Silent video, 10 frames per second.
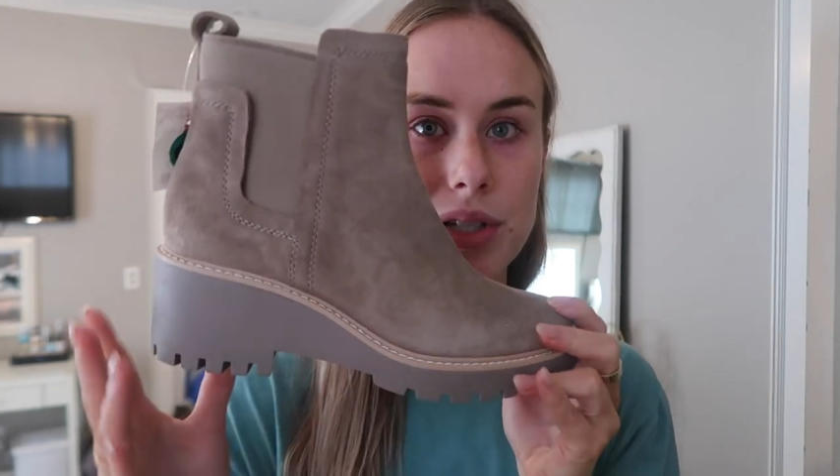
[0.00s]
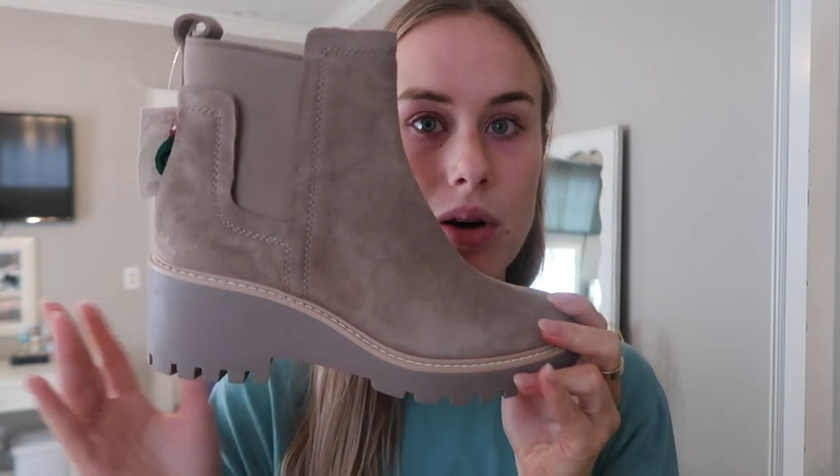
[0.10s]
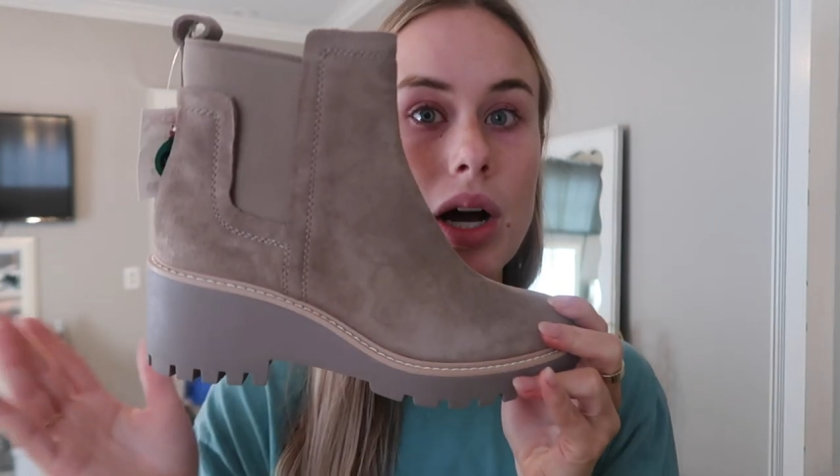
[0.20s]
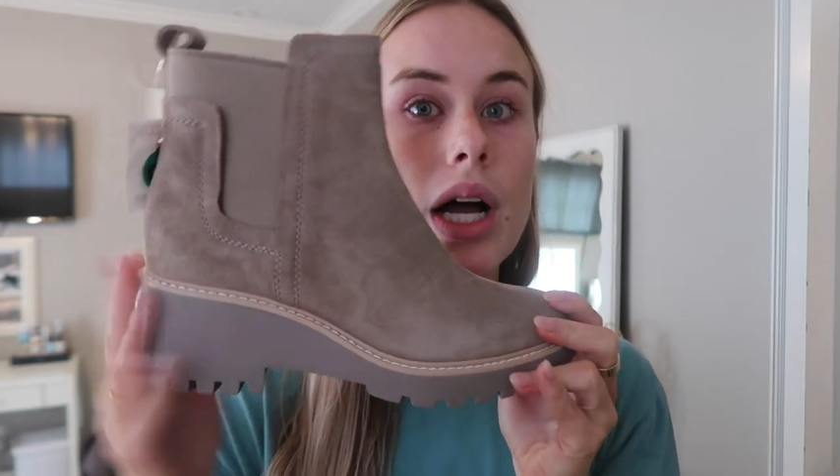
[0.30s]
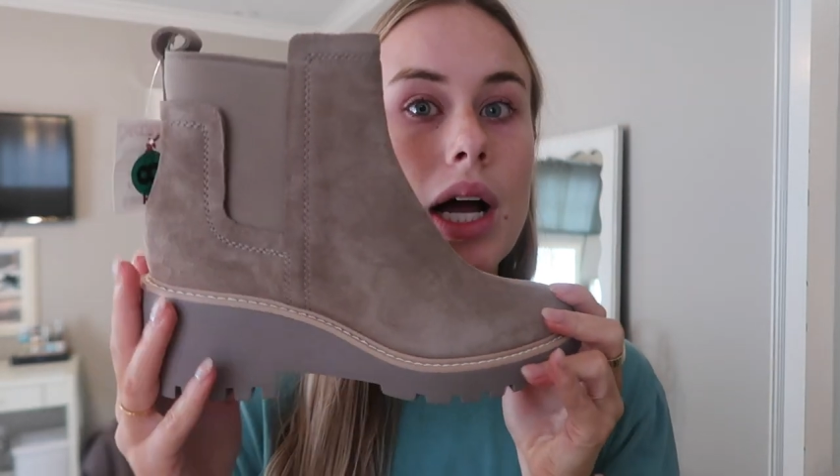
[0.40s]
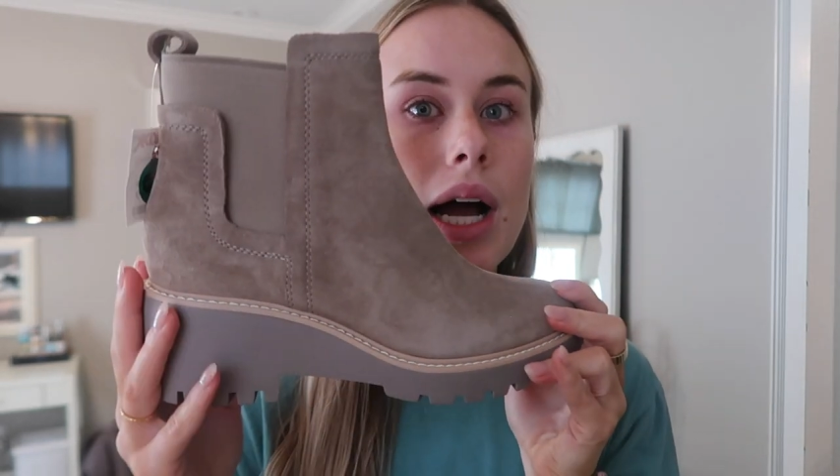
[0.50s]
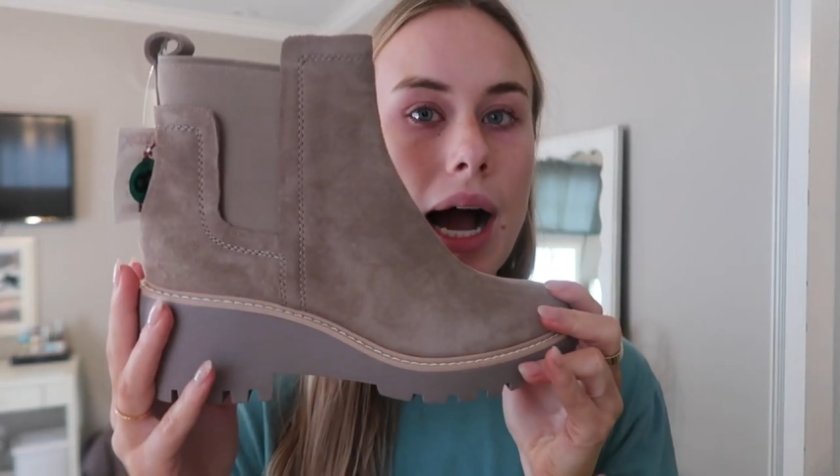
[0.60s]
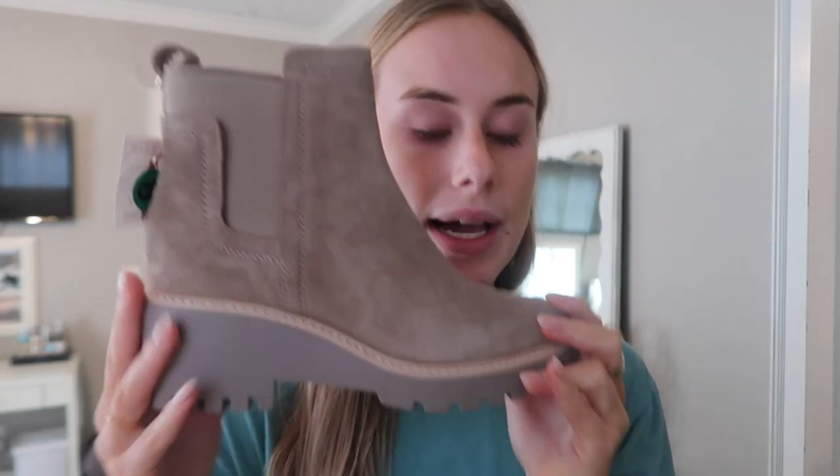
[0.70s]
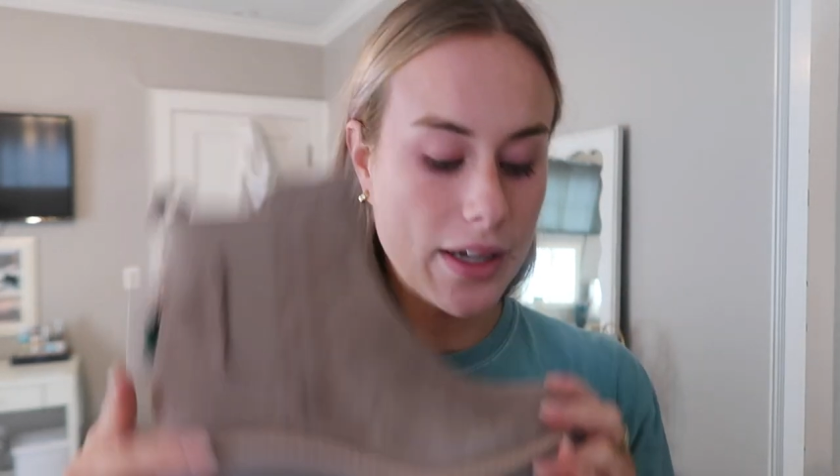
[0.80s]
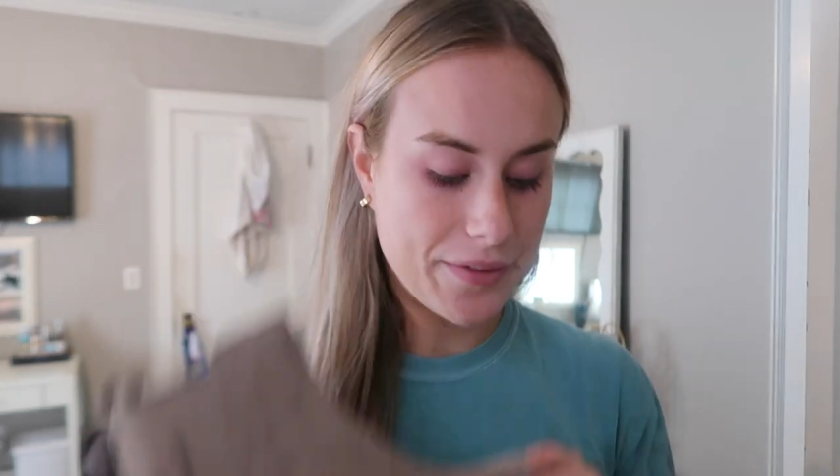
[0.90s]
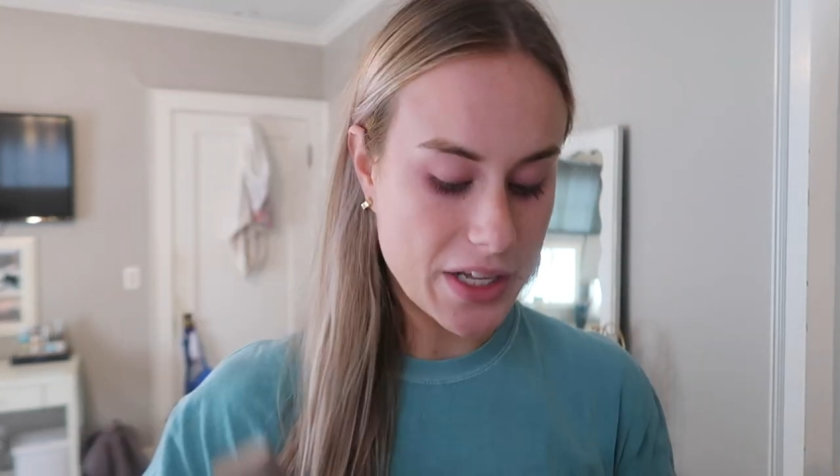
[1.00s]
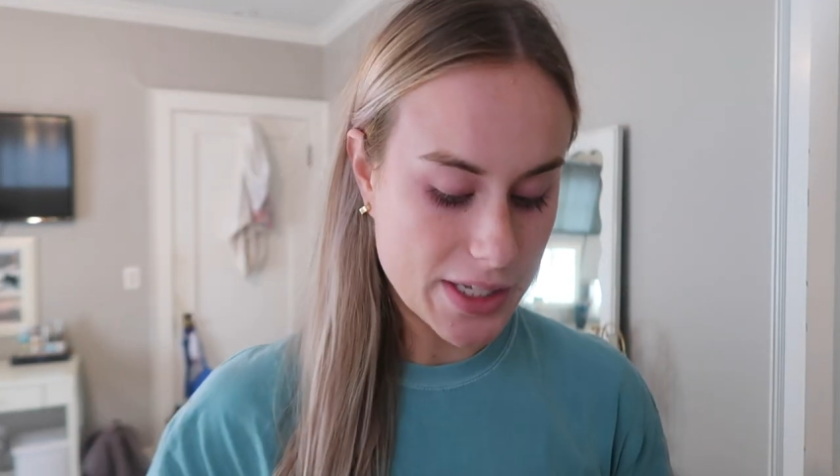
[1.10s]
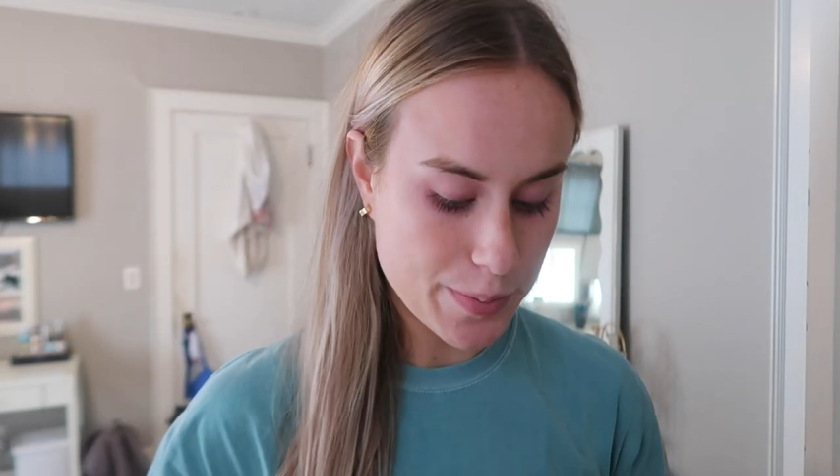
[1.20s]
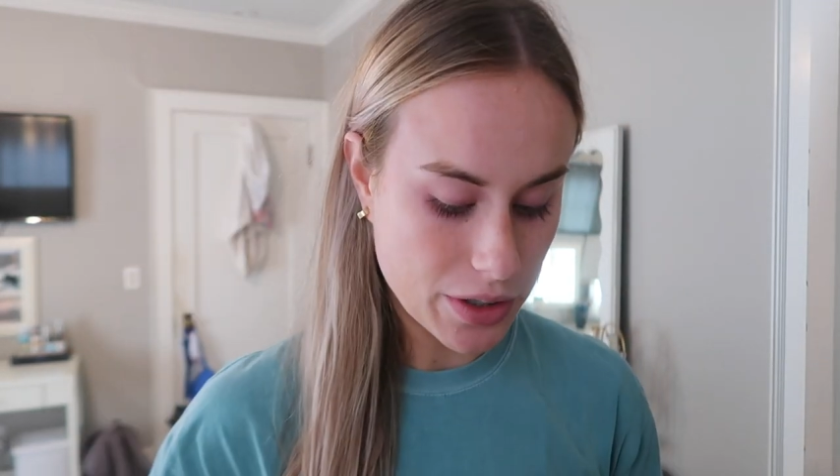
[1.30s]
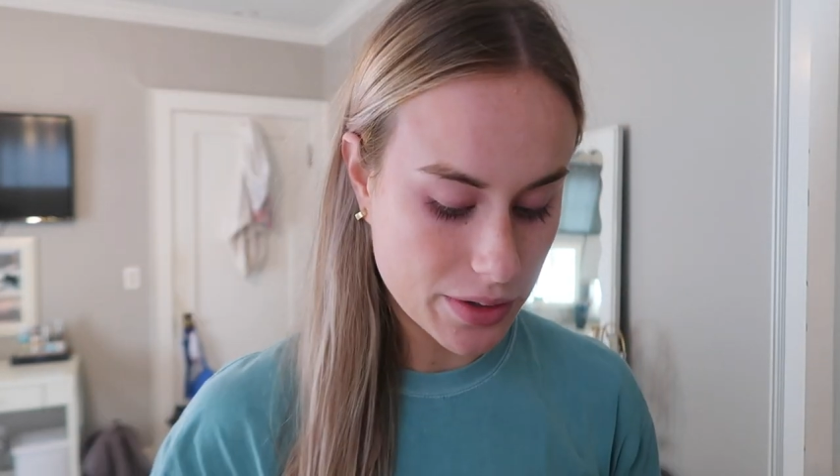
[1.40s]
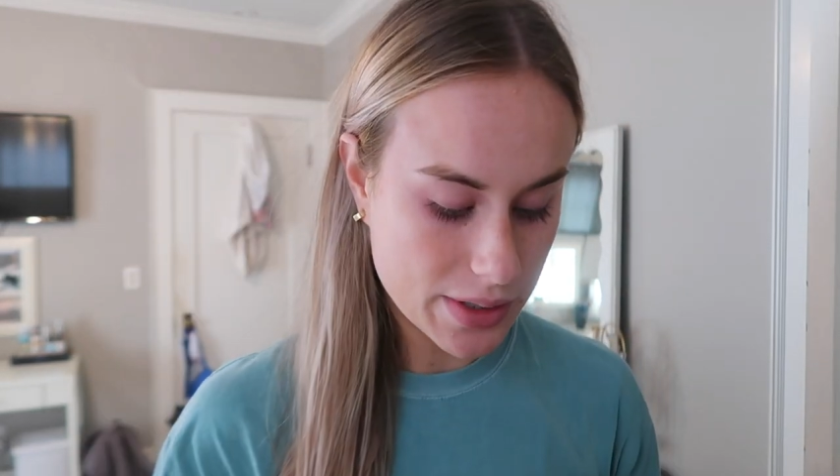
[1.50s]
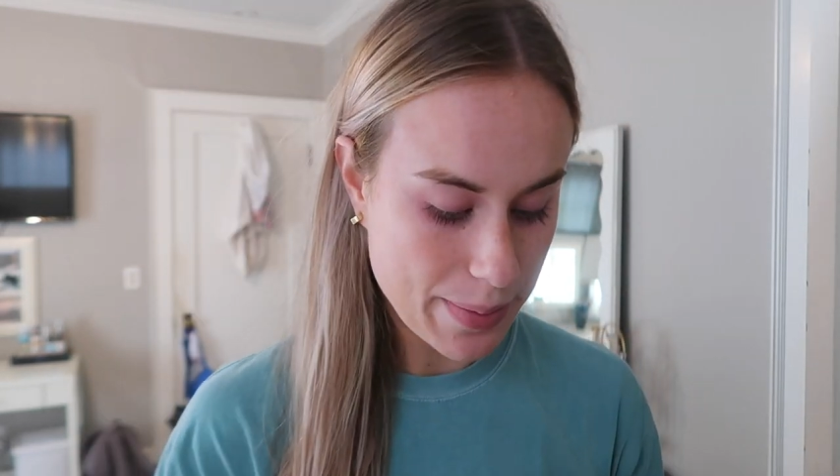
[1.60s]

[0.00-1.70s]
So I love these boots.